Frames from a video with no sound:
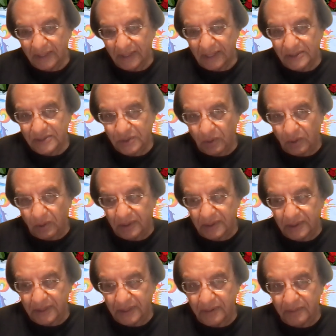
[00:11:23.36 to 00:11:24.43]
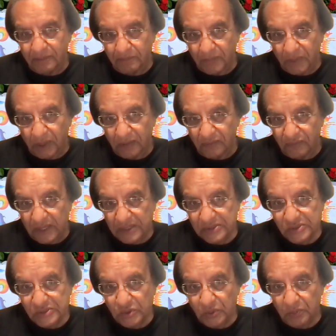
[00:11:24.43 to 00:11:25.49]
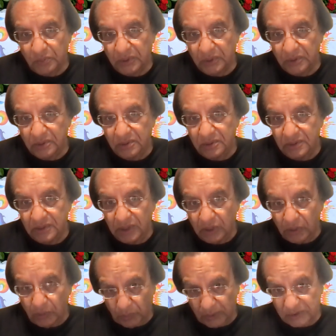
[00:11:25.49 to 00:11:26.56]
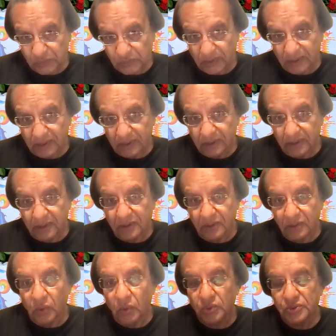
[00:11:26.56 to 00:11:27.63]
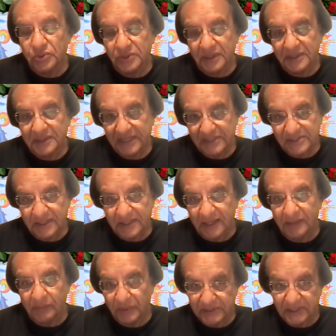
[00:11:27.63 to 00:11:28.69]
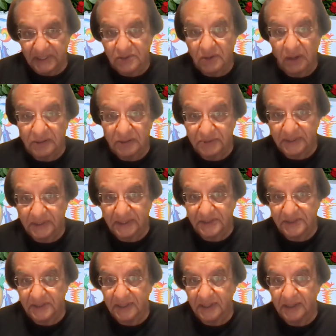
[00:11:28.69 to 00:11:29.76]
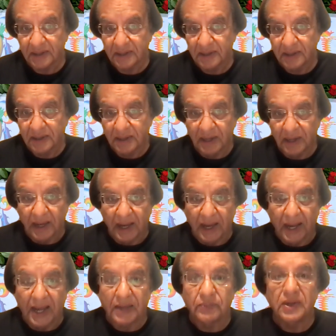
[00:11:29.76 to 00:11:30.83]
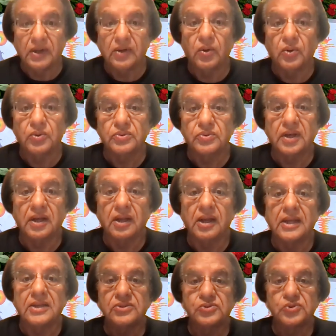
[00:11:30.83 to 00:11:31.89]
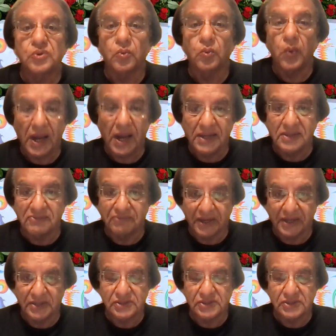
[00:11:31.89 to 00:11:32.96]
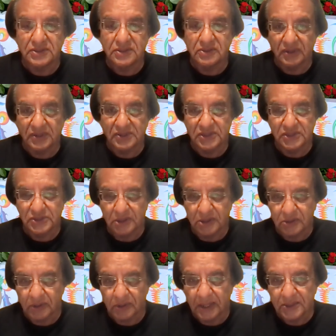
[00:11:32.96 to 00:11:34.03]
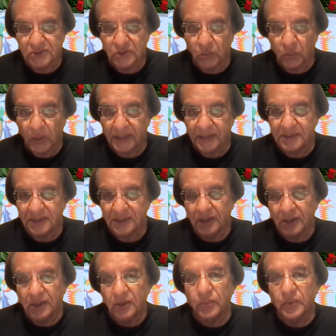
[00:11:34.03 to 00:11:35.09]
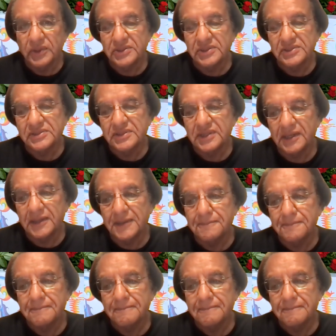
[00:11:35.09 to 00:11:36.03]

It's called Alfonso Blue, which will go through the testnet, which has gone through the testnet, and will go to the Alonzo White phase, transition into Alonzo White, which is the